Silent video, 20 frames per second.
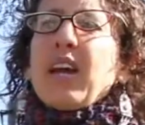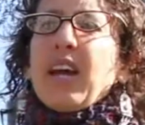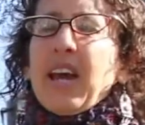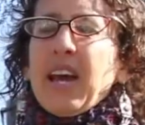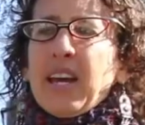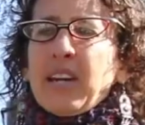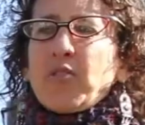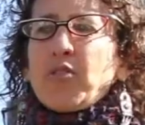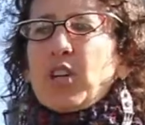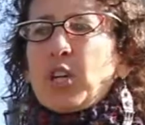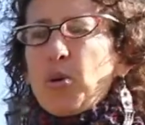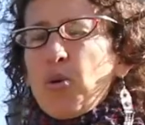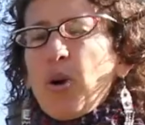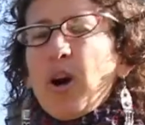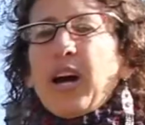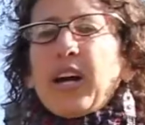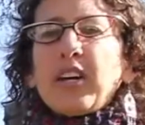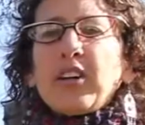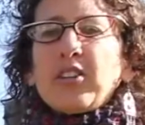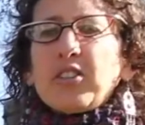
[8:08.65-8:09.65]
and it
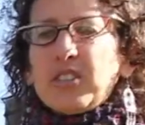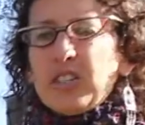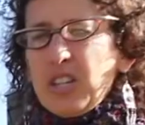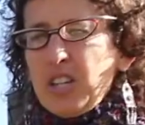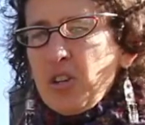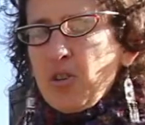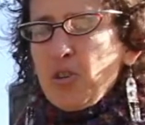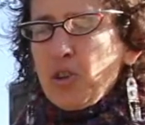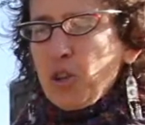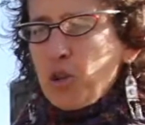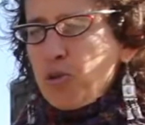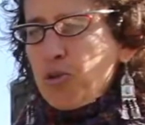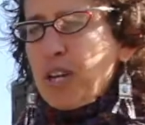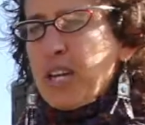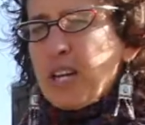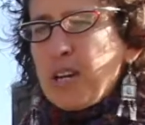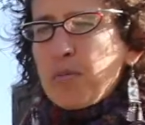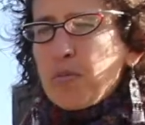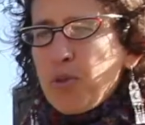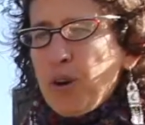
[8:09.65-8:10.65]
requires, the
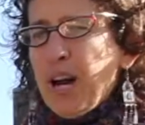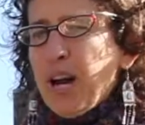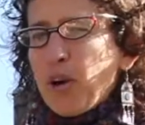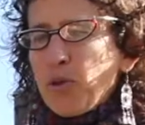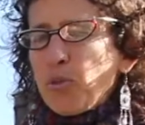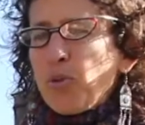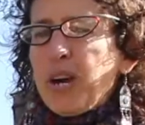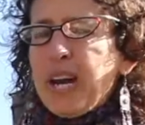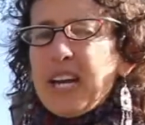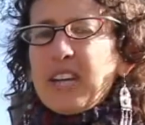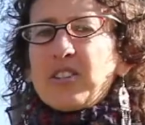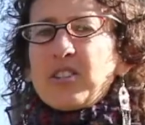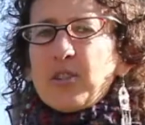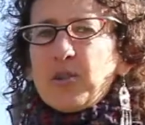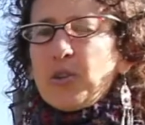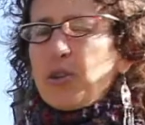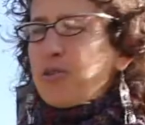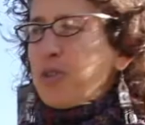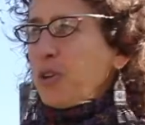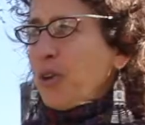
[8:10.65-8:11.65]
green and brown waste. So
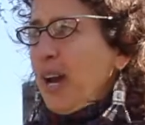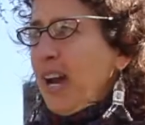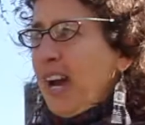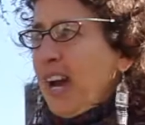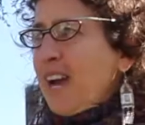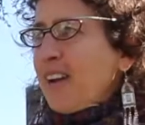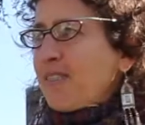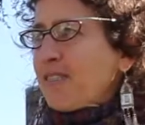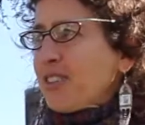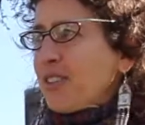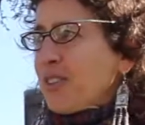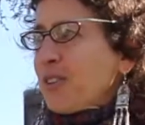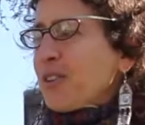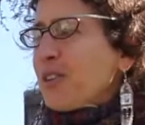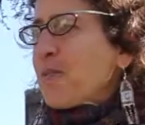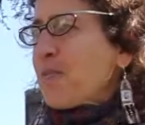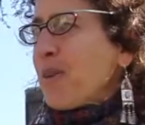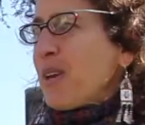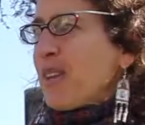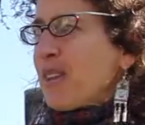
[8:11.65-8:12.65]
if you have,
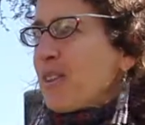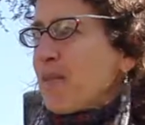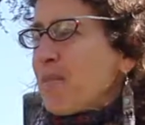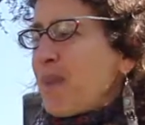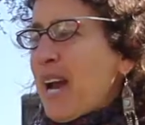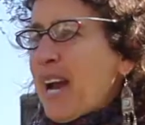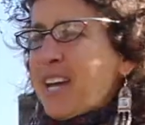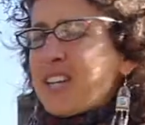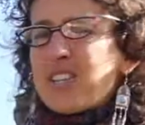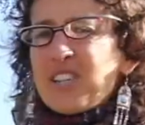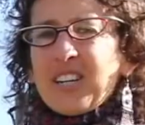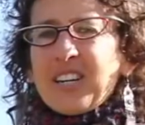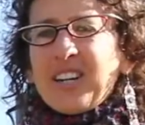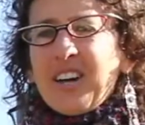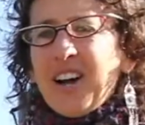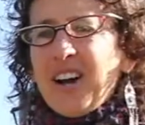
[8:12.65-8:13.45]
the magic